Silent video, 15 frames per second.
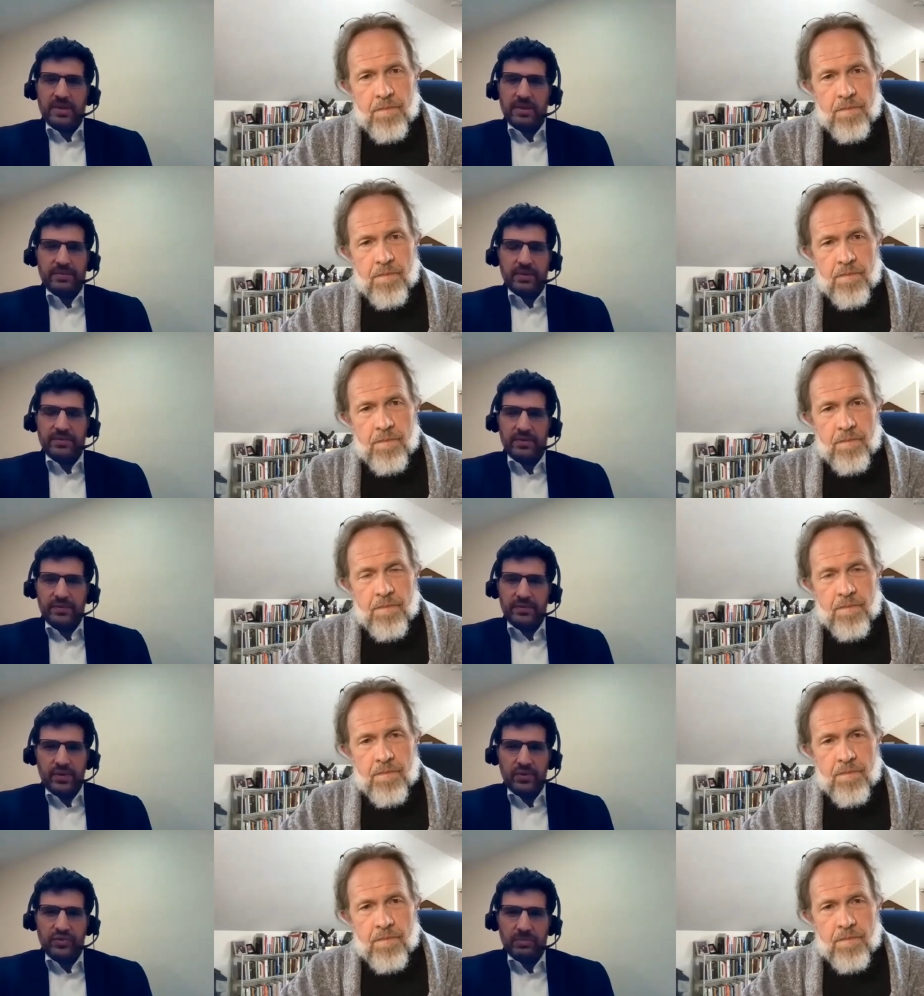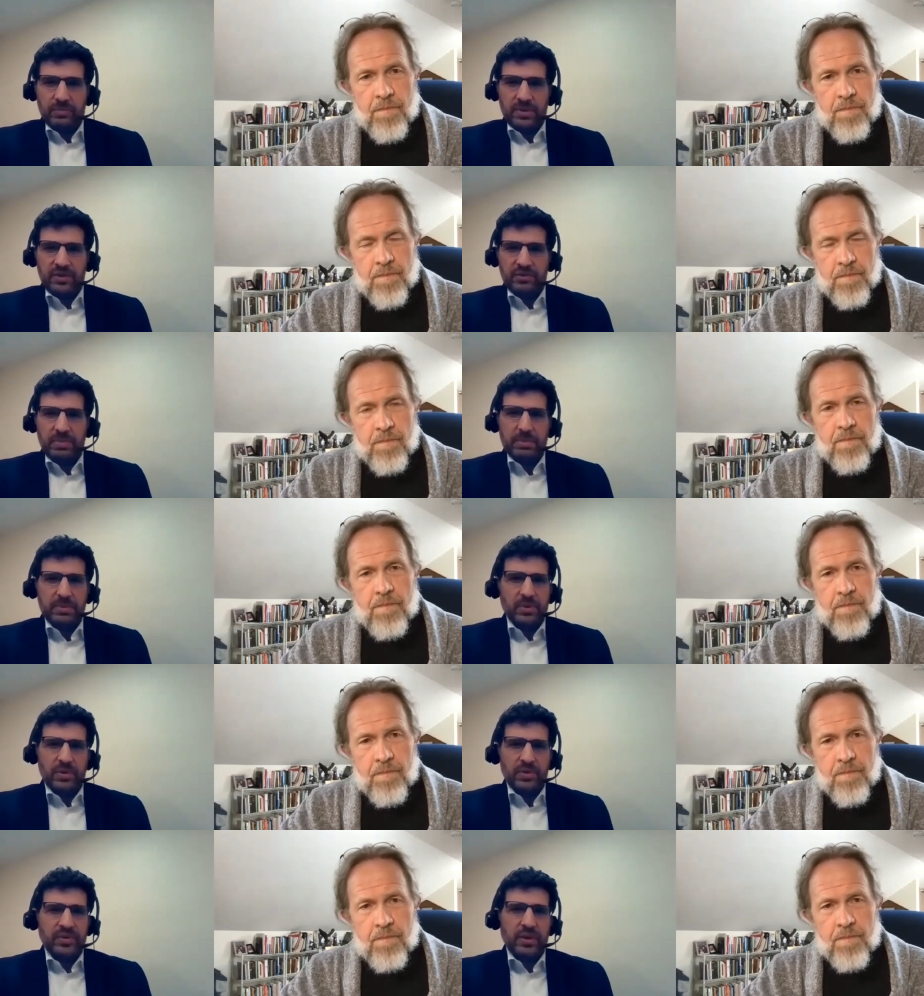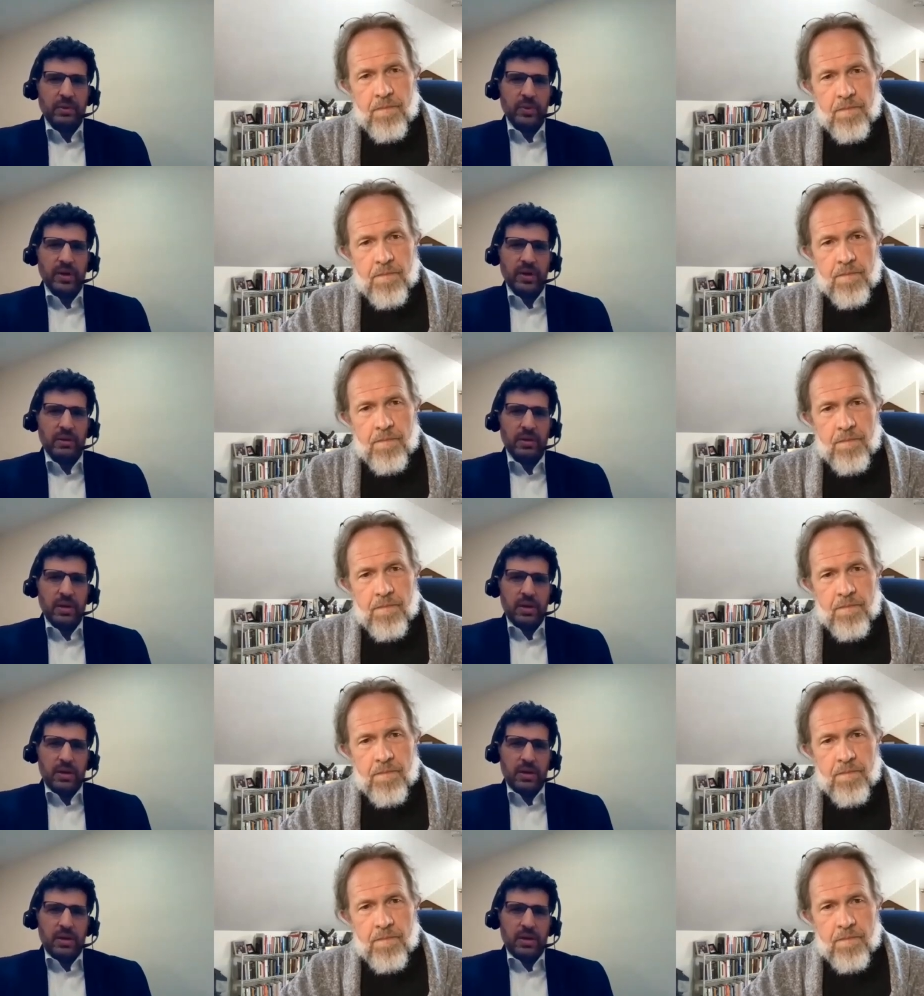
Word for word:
Speaker 1: of confusion, because people don't understand, well,